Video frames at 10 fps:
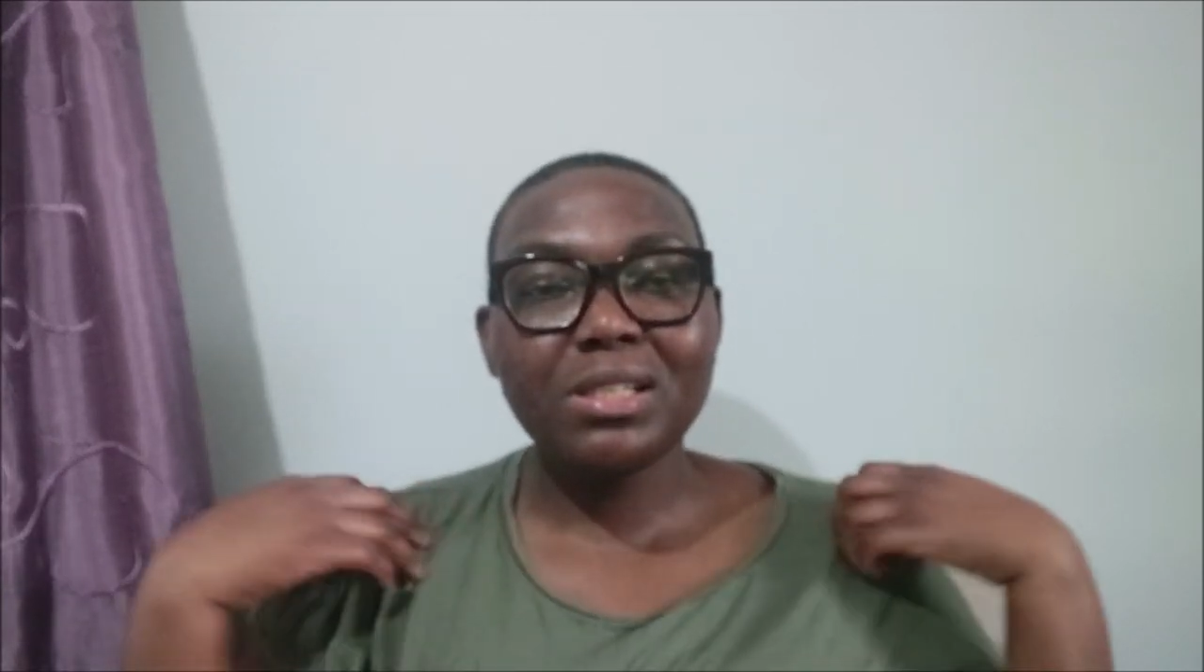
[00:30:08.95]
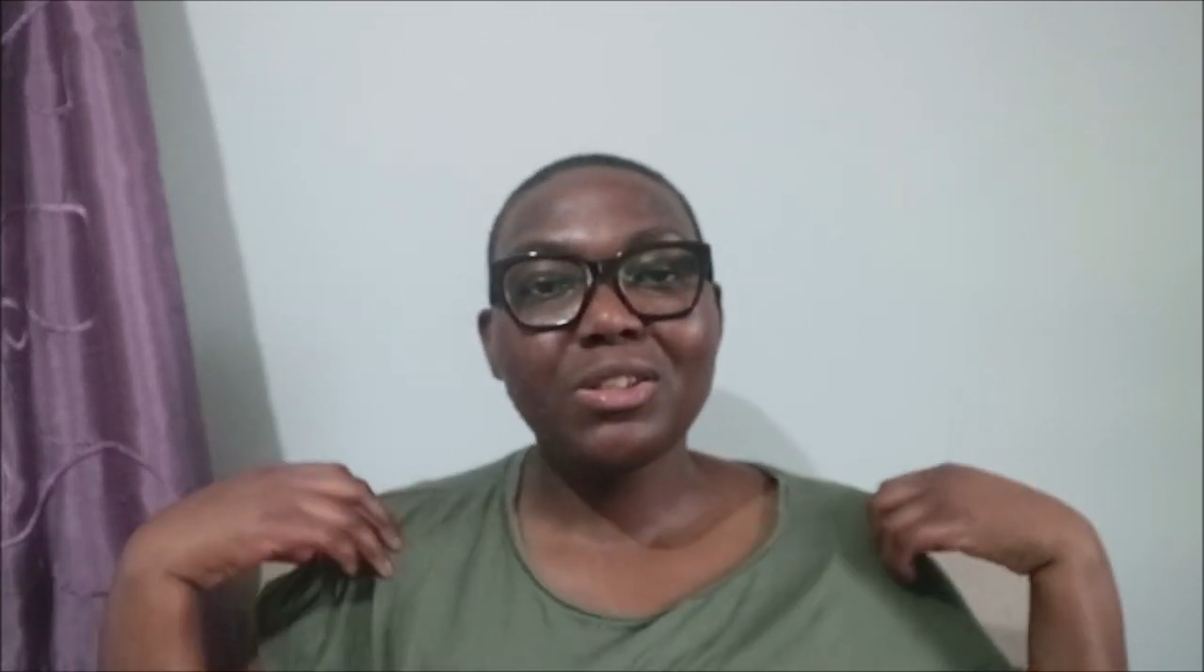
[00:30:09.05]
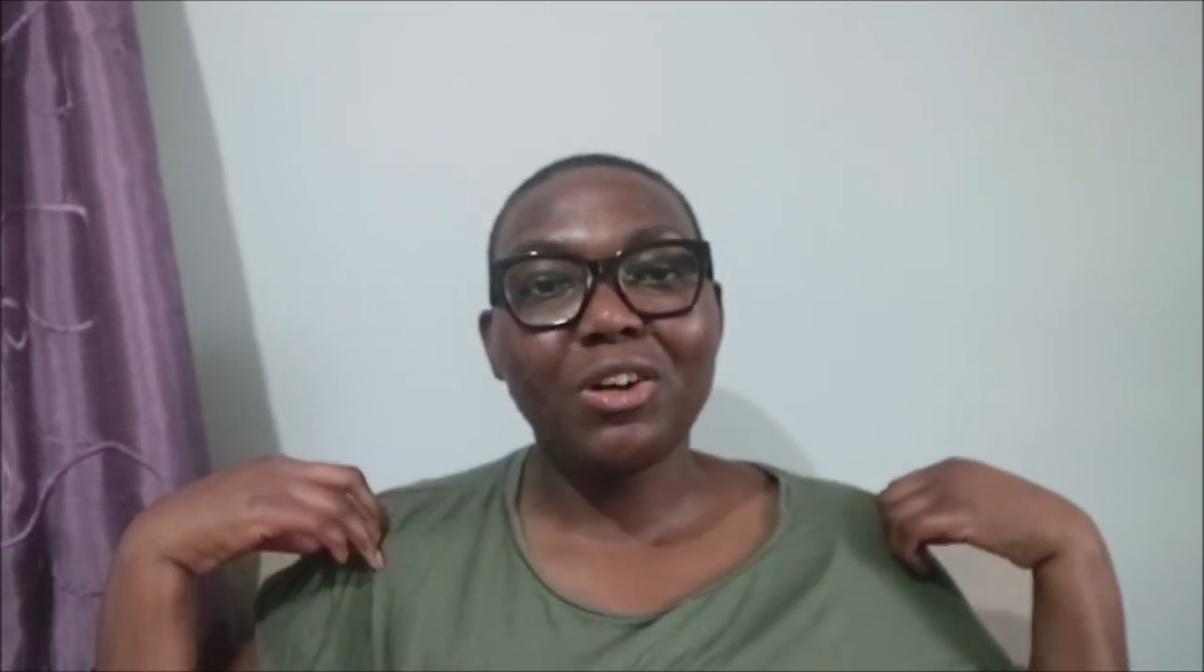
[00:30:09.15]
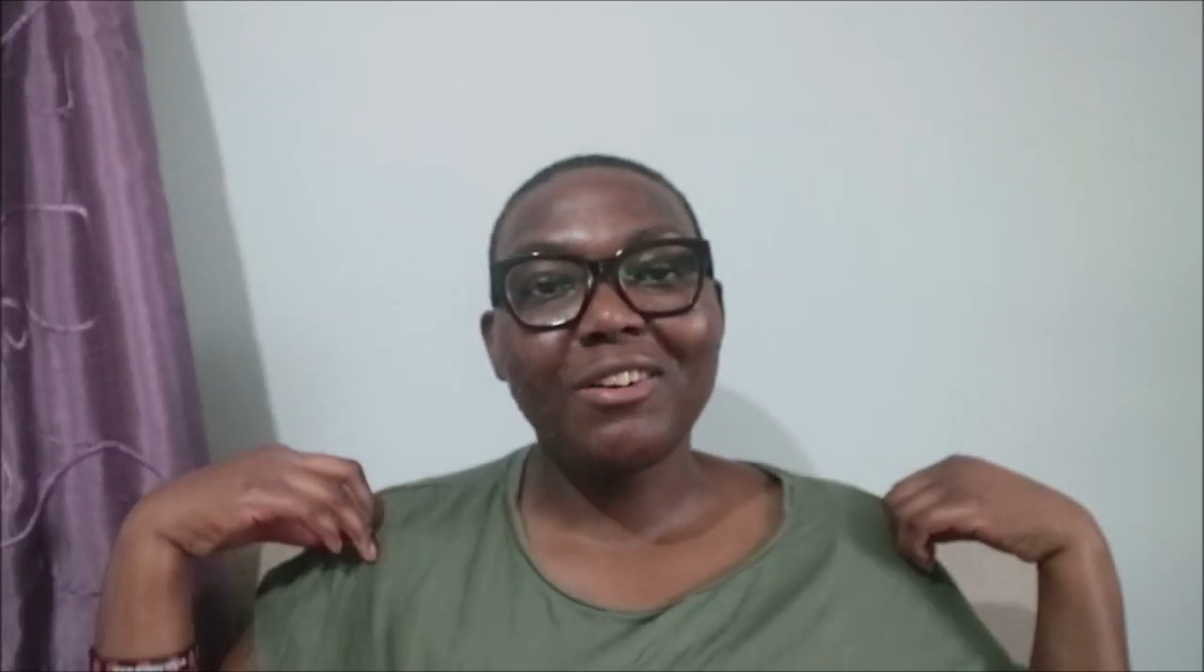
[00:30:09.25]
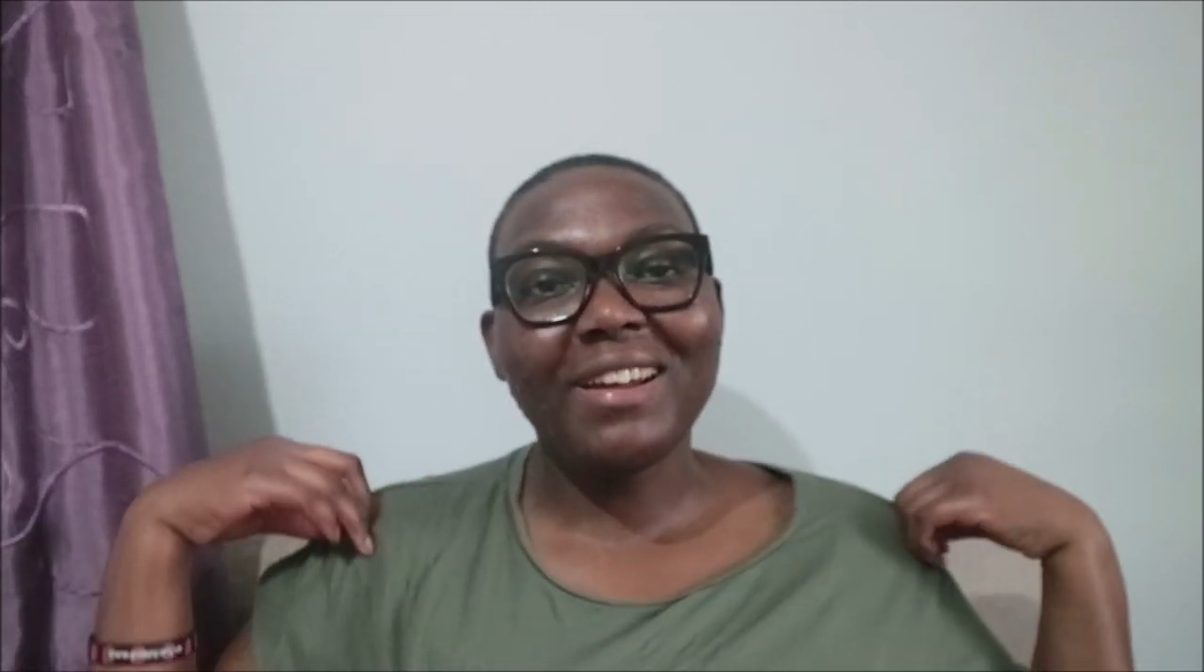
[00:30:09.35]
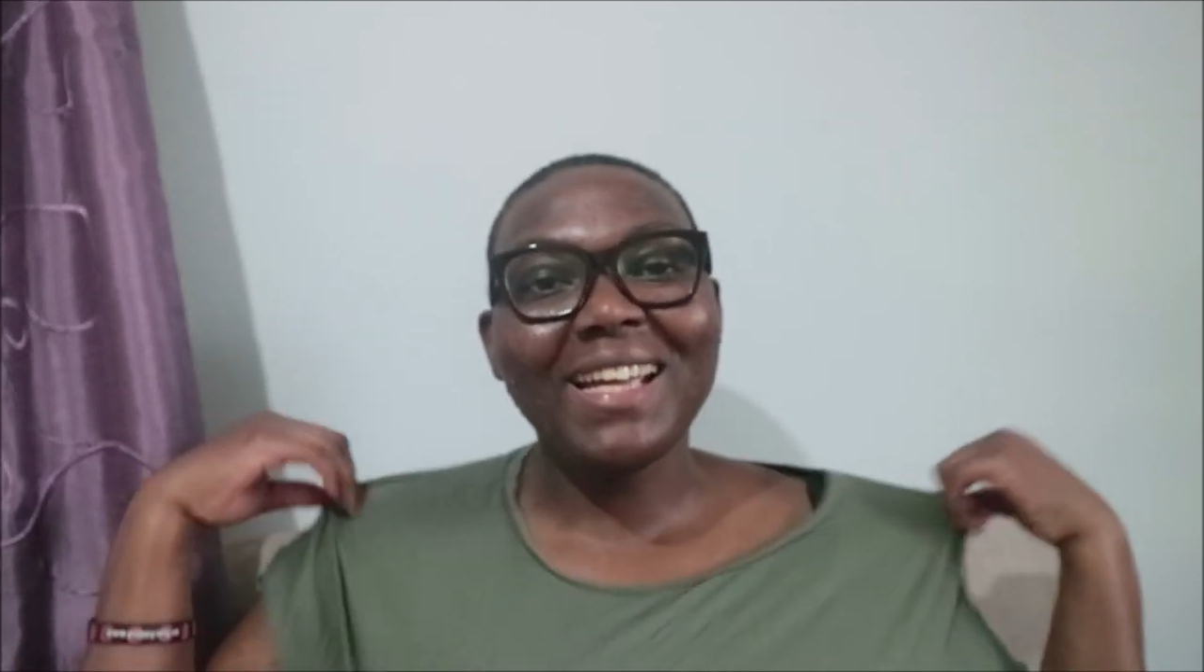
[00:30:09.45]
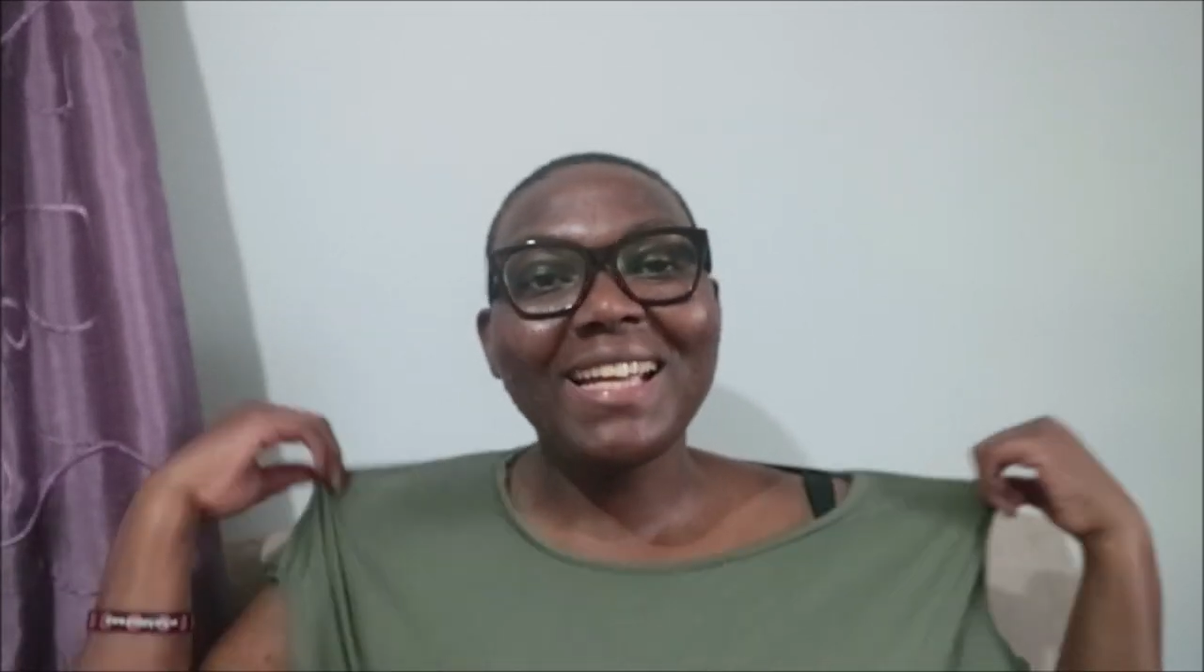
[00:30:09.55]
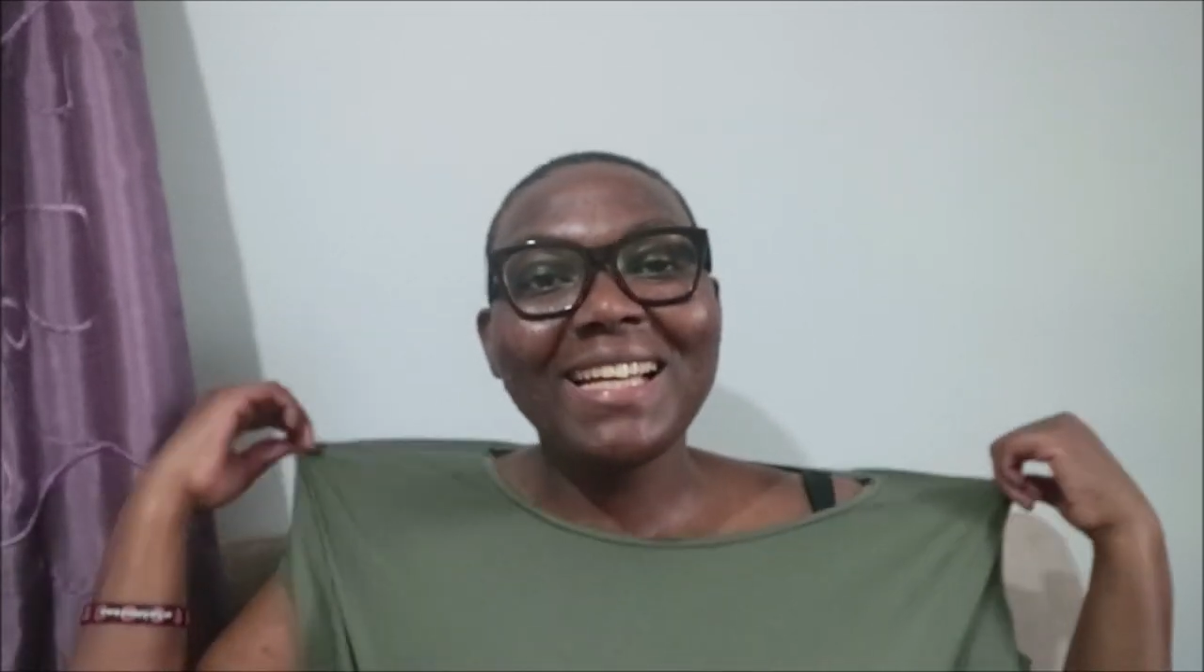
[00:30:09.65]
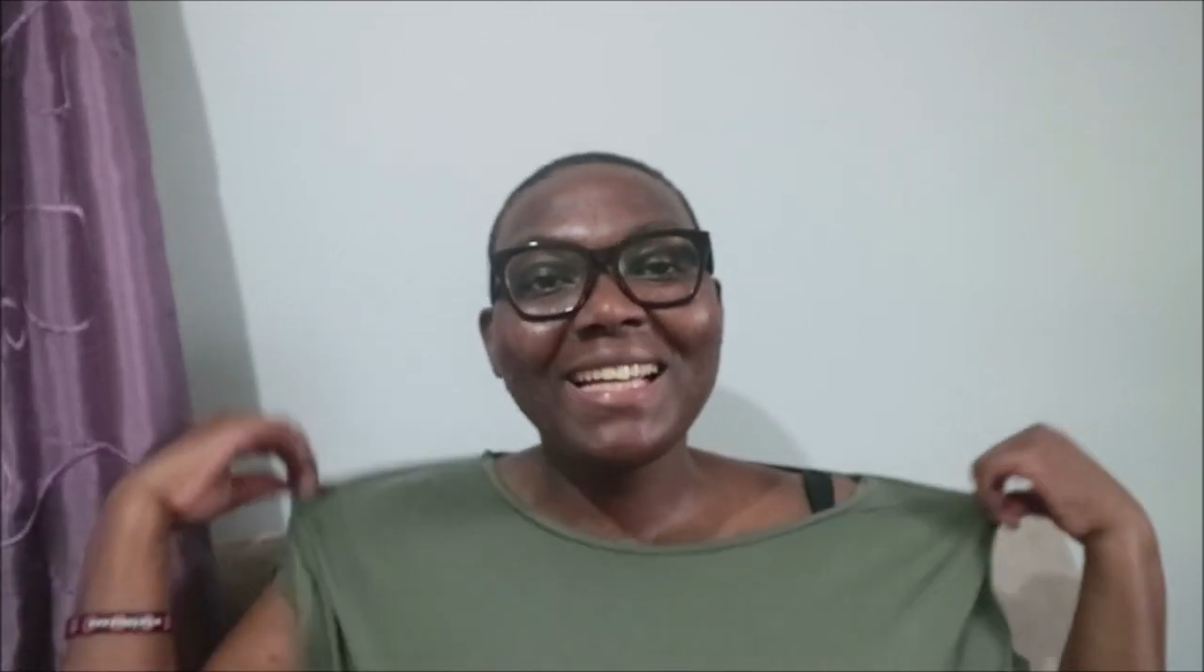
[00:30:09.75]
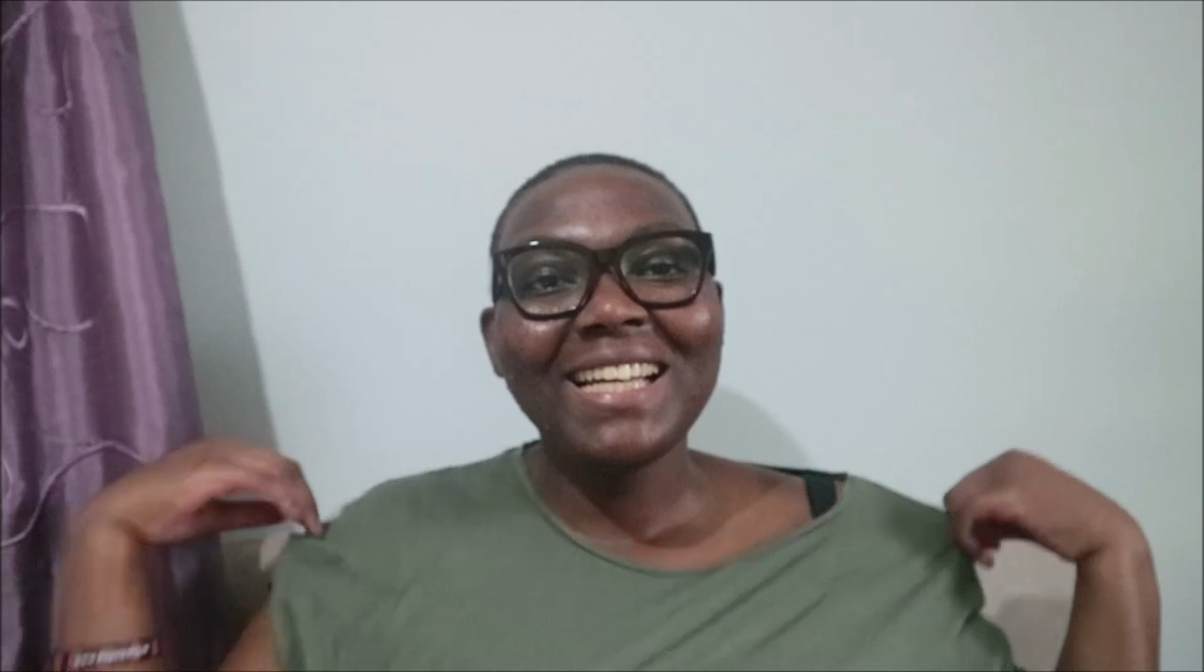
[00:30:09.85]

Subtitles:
sorry